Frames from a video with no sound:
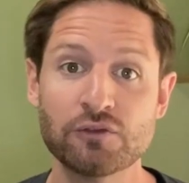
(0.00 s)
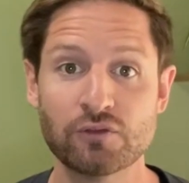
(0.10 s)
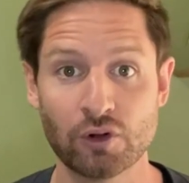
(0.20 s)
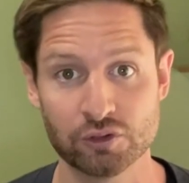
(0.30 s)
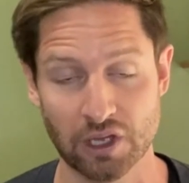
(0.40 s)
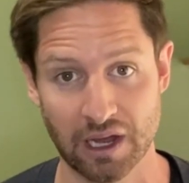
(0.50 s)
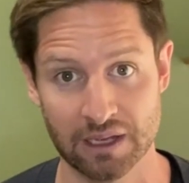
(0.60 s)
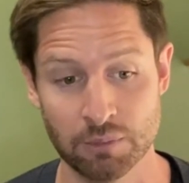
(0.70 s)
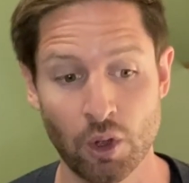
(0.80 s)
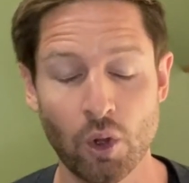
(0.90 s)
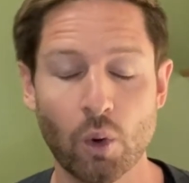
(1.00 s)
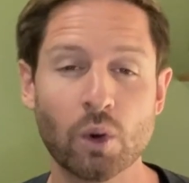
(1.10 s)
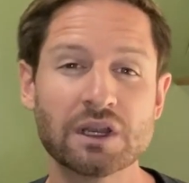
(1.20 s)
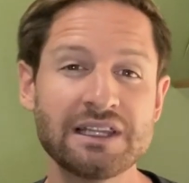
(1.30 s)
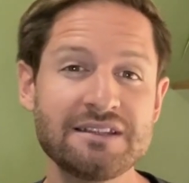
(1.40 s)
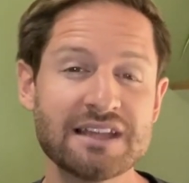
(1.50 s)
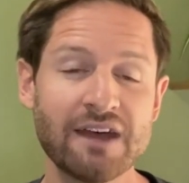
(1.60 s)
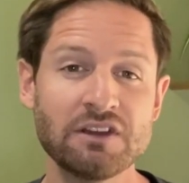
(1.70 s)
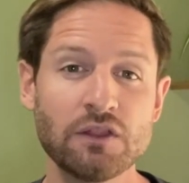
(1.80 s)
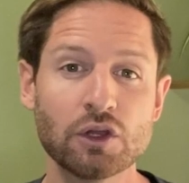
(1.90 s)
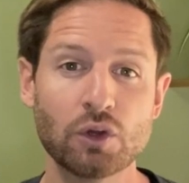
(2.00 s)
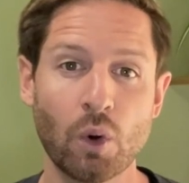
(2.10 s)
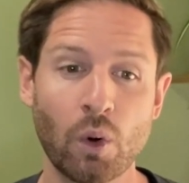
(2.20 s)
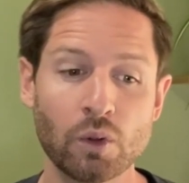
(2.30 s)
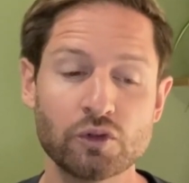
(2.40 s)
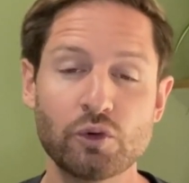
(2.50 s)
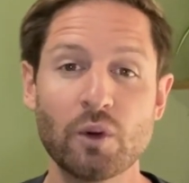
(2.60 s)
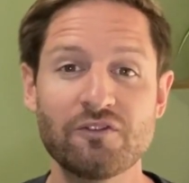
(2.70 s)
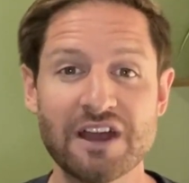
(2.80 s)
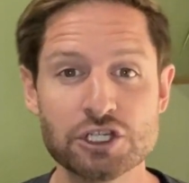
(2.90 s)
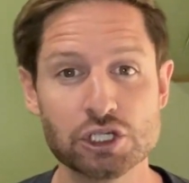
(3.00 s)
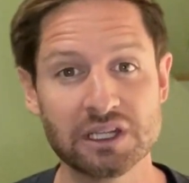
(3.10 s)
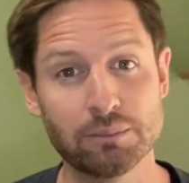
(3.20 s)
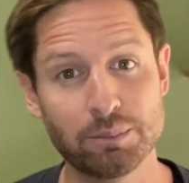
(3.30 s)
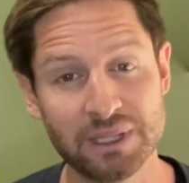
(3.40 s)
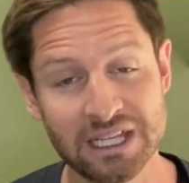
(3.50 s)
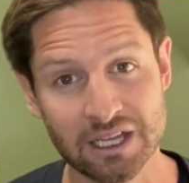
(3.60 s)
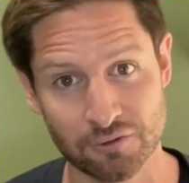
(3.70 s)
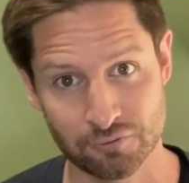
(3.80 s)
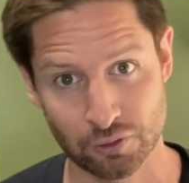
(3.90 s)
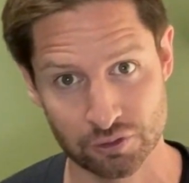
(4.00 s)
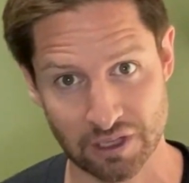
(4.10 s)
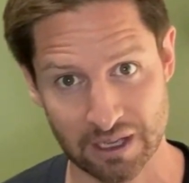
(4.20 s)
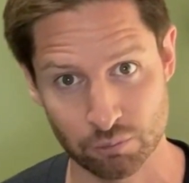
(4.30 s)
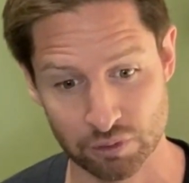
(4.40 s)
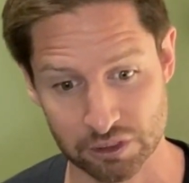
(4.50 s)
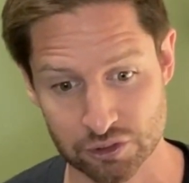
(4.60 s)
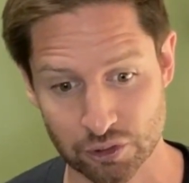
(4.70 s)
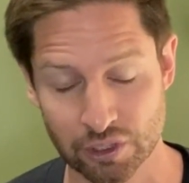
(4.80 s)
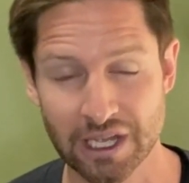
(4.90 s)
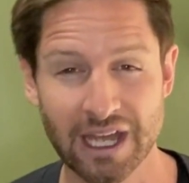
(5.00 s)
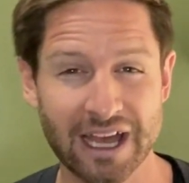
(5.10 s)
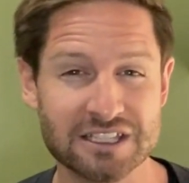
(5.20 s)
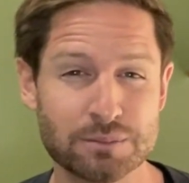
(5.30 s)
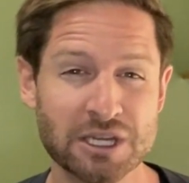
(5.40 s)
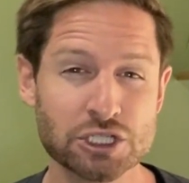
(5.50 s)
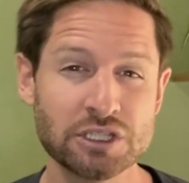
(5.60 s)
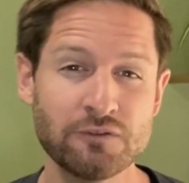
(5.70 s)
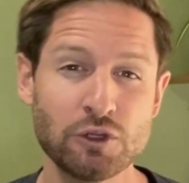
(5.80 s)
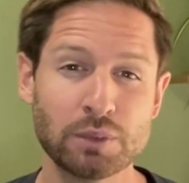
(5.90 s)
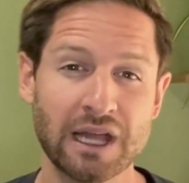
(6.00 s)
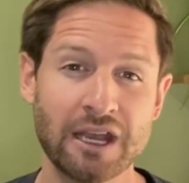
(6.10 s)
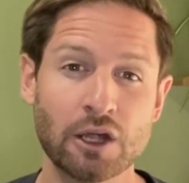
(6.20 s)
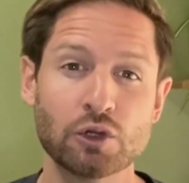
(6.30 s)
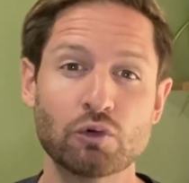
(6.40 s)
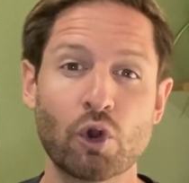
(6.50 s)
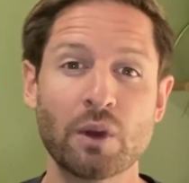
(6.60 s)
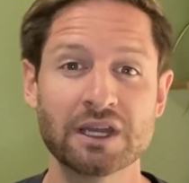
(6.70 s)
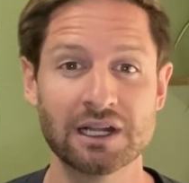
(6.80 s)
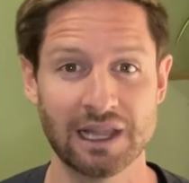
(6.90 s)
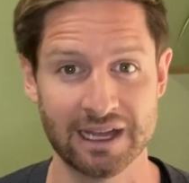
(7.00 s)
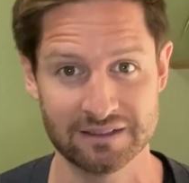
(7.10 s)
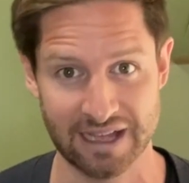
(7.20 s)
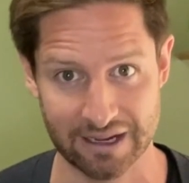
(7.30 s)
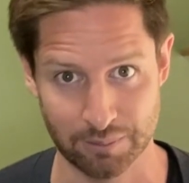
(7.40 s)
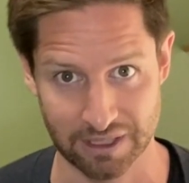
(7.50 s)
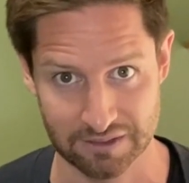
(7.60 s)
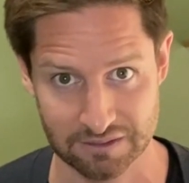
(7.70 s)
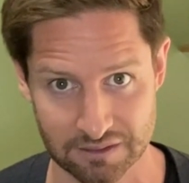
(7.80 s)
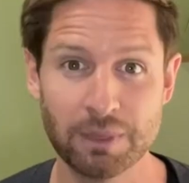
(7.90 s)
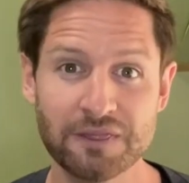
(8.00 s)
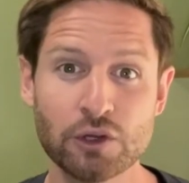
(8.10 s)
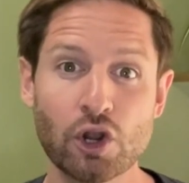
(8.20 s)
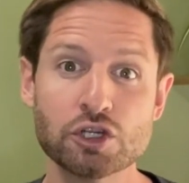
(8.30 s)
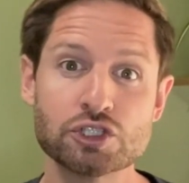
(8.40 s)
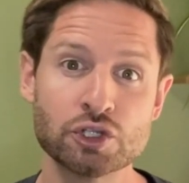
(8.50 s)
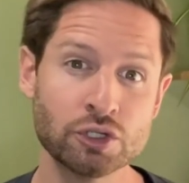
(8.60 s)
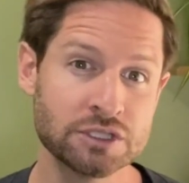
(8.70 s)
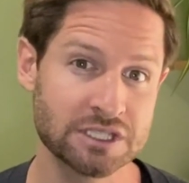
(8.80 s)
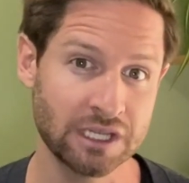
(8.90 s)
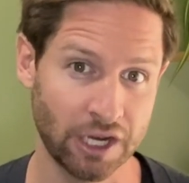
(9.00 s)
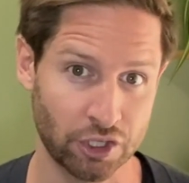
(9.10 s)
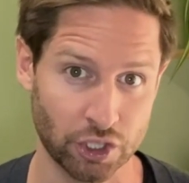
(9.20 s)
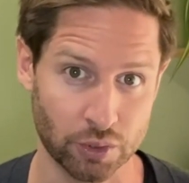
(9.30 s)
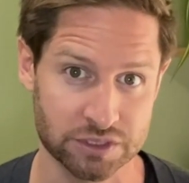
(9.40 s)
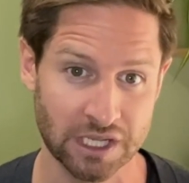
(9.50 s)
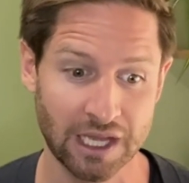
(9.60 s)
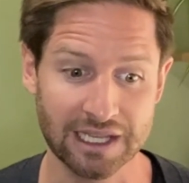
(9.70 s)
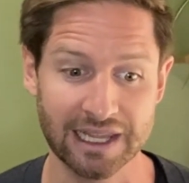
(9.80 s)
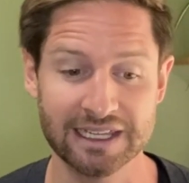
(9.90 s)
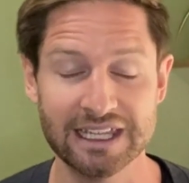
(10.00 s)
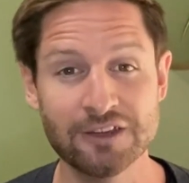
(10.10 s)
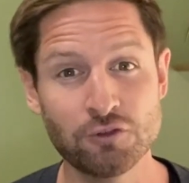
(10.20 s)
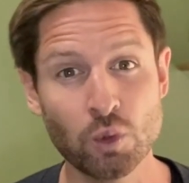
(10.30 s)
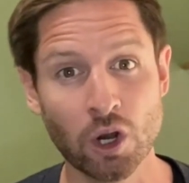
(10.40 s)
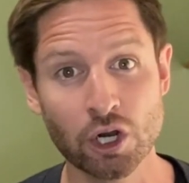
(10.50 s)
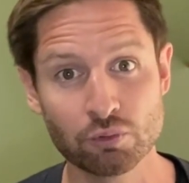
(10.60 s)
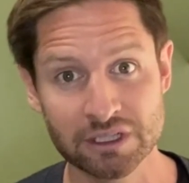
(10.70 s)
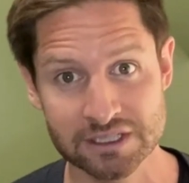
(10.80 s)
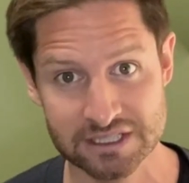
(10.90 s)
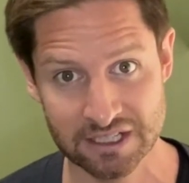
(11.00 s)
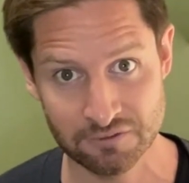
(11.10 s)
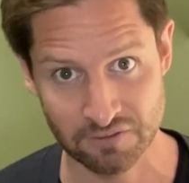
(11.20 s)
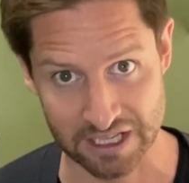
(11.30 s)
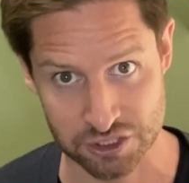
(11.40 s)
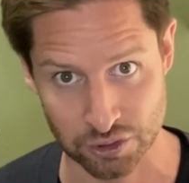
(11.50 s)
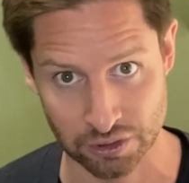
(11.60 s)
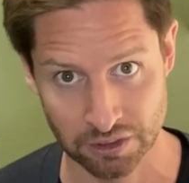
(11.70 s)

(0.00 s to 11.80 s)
full-time, or at least having the goal to eventually be a full-time realtor, especially if you plan on growing a client database. But there are certain scenarios, like if you are a real estate investor